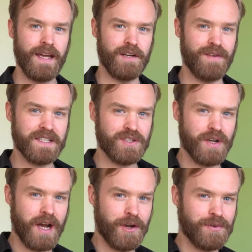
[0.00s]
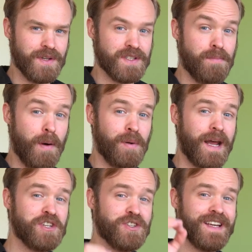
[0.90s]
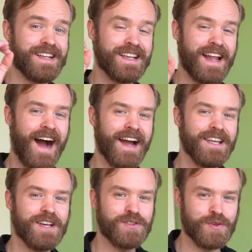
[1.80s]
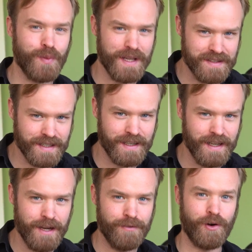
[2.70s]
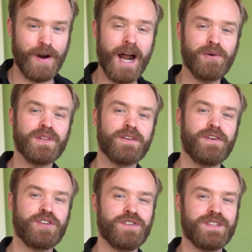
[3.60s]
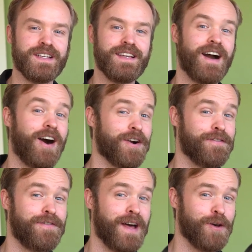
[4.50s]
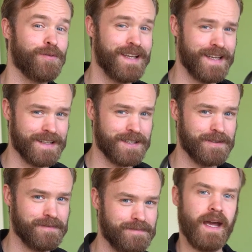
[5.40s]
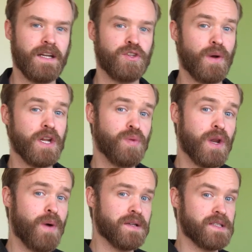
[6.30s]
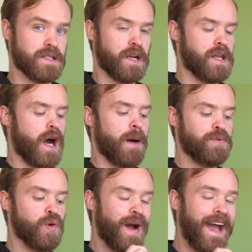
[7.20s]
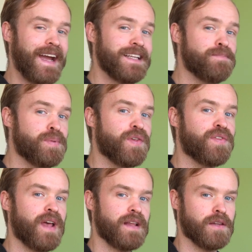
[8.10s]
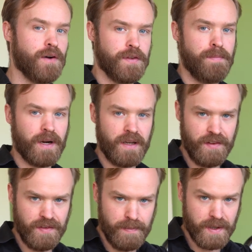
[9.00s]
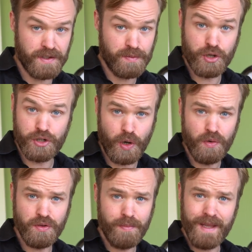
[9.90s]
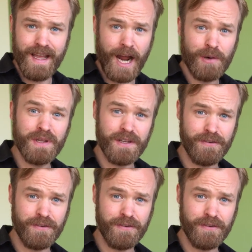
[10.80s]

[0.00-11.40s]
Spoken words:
In Western countries, the population that is at highest risk for iron deficiency are fellow vegans. In a 2021 study, up to 8% of the participants were shown to be iron